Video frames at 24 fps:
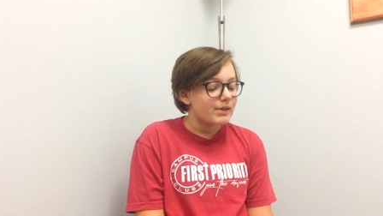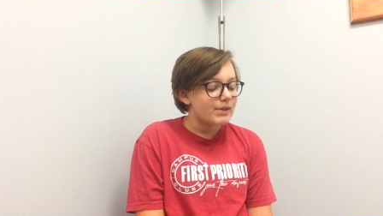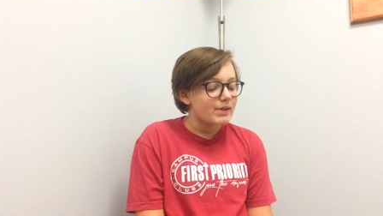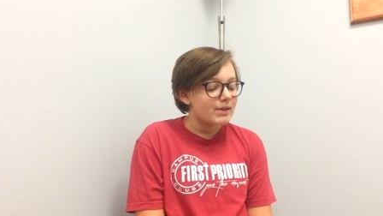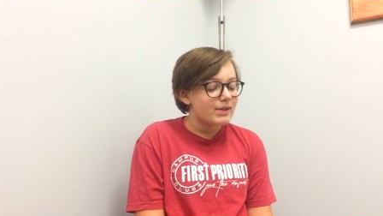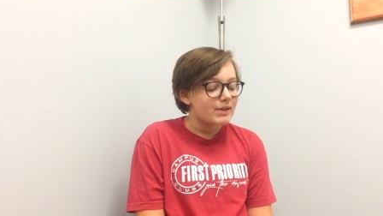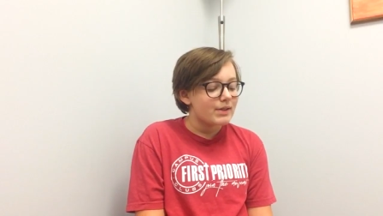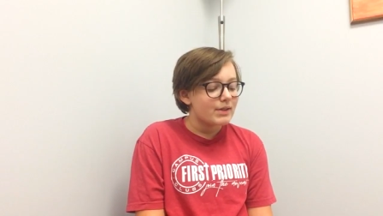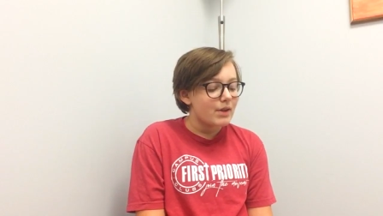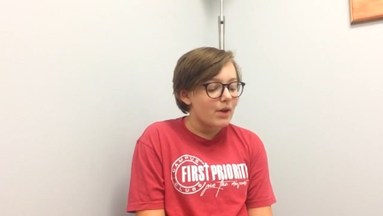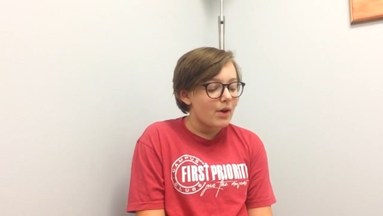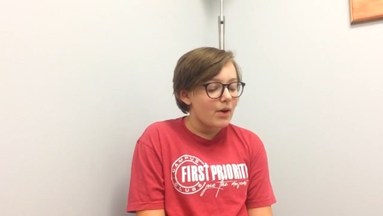
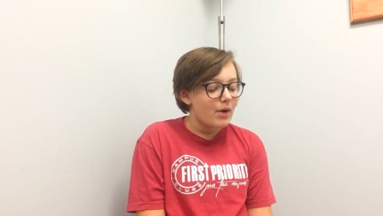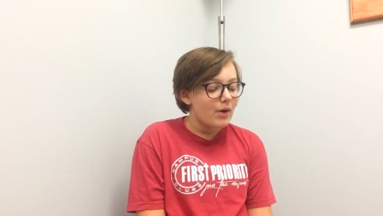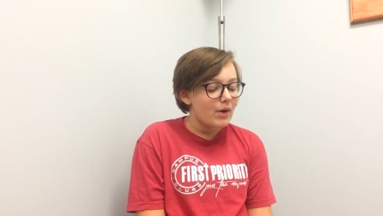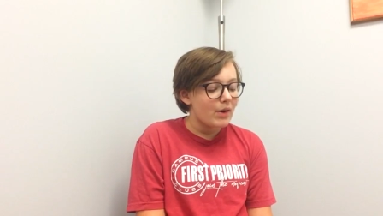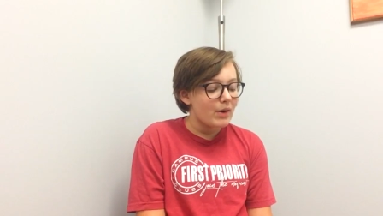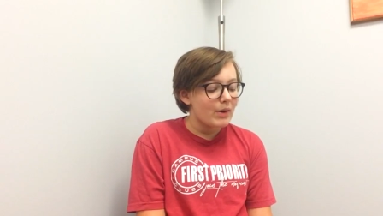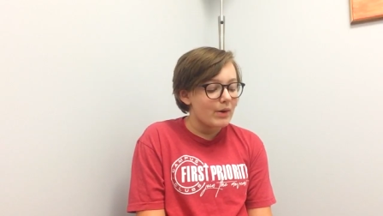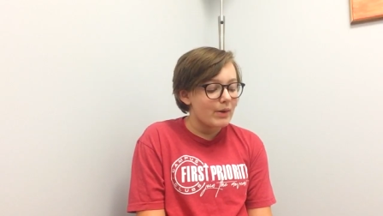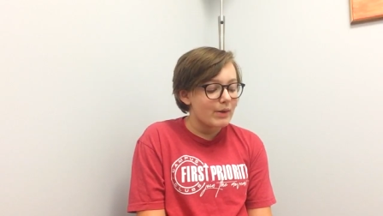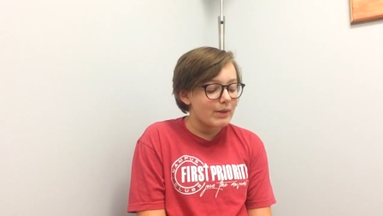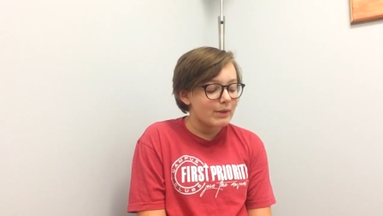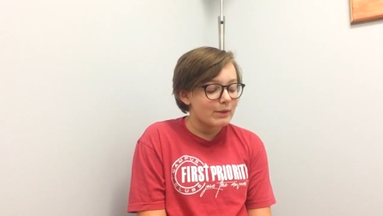
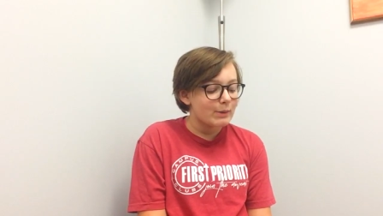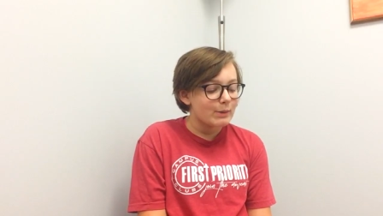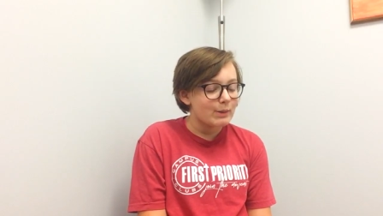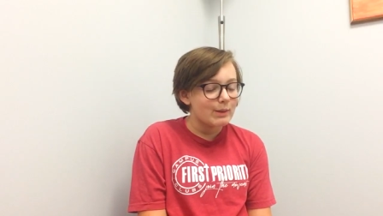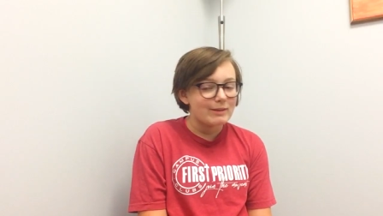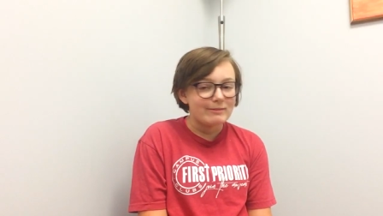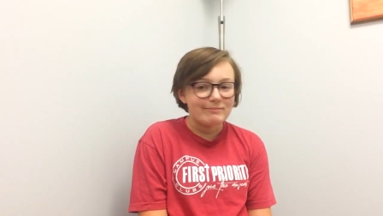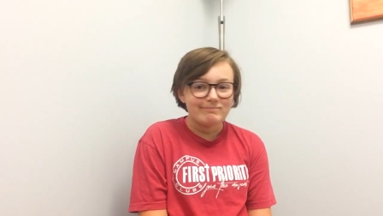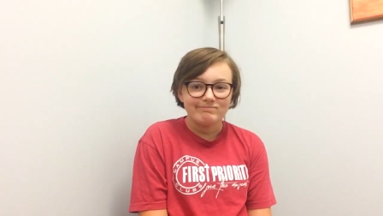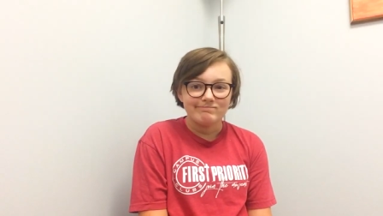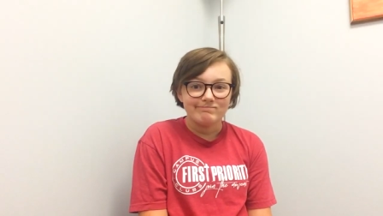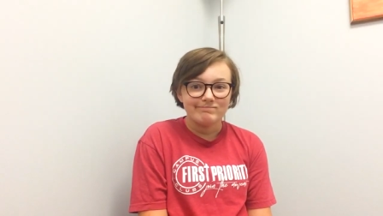
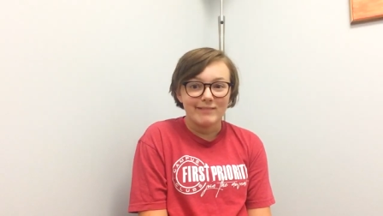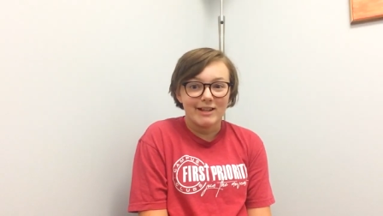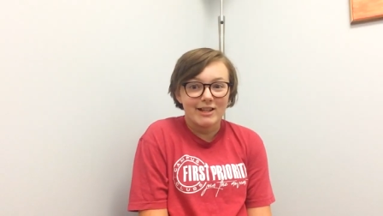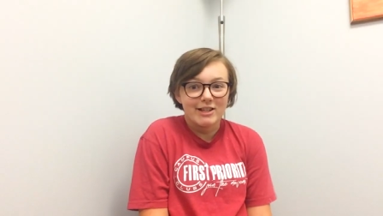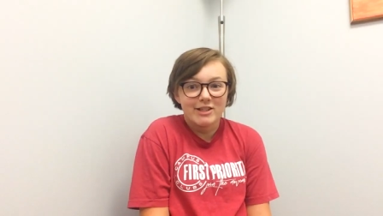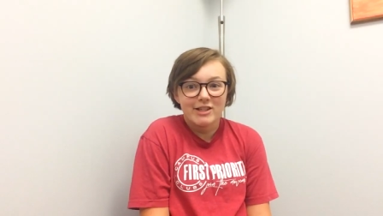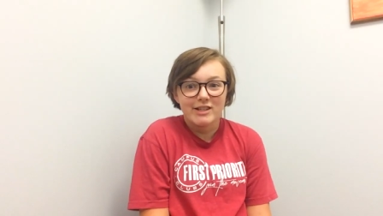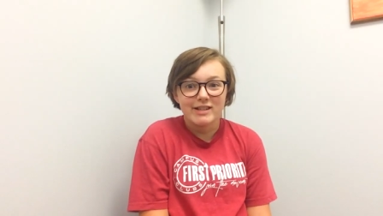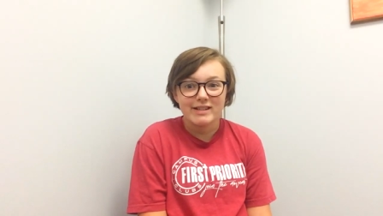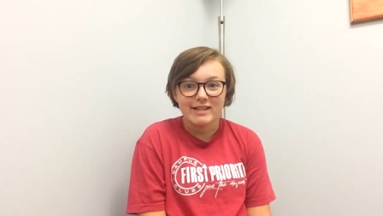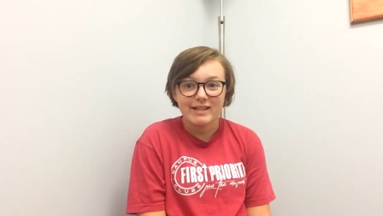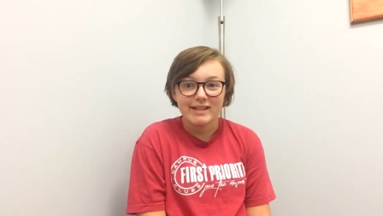So
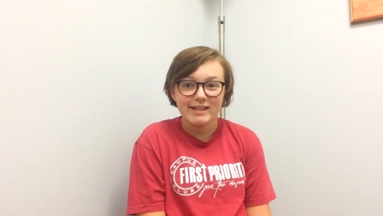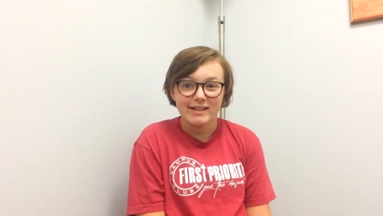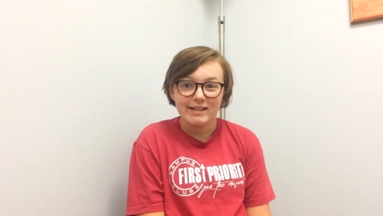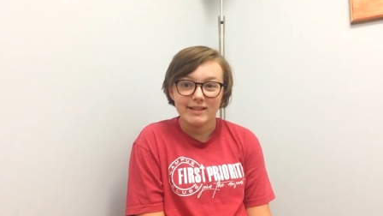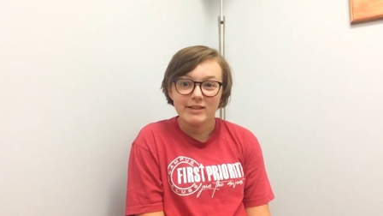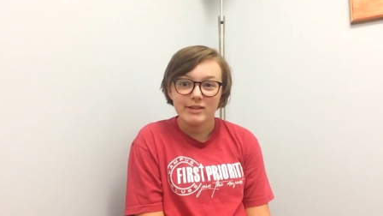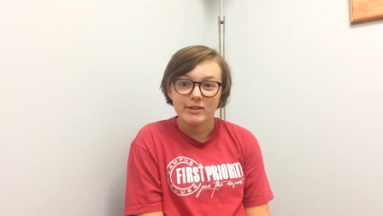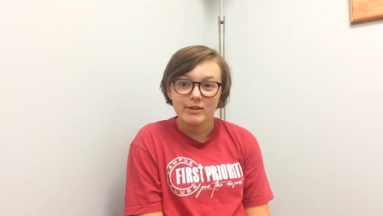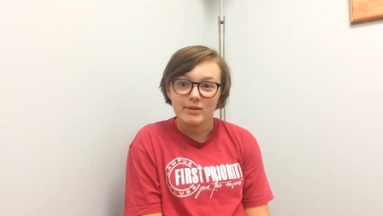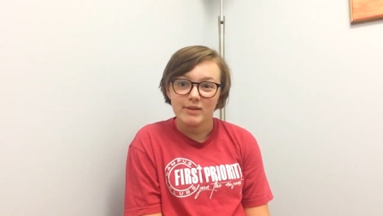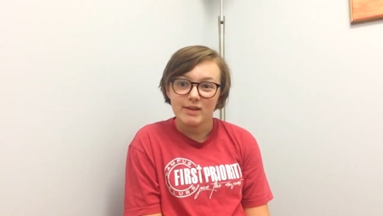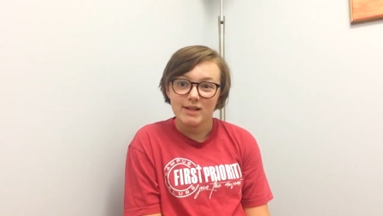let's just get
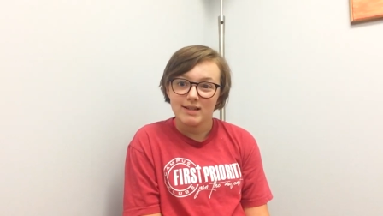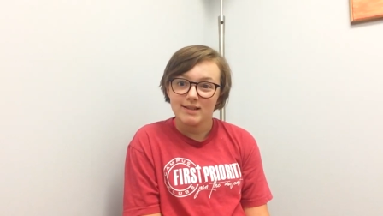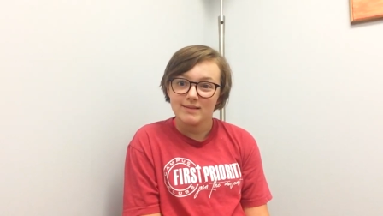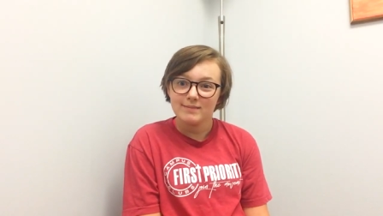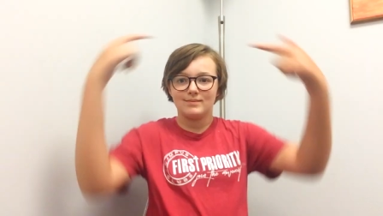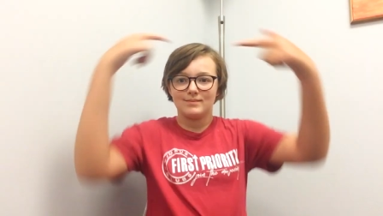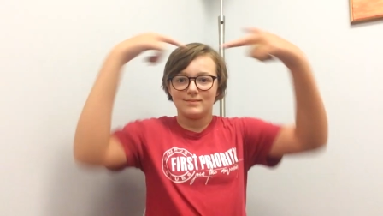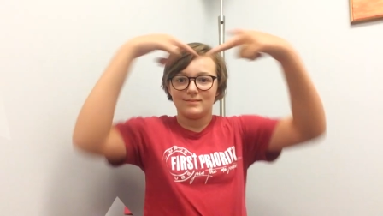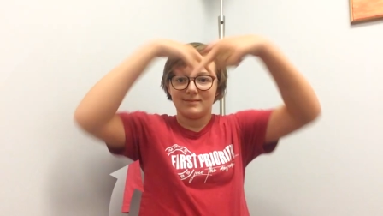into it.